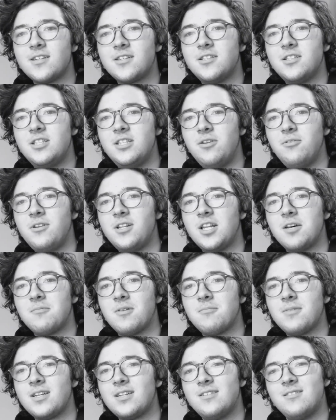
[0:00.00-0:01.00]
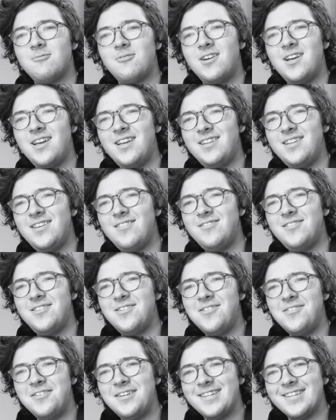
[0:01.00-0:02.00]
shooting them. I'm like, what are you
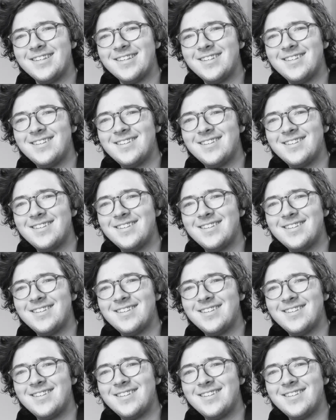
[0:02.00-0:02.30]
doing?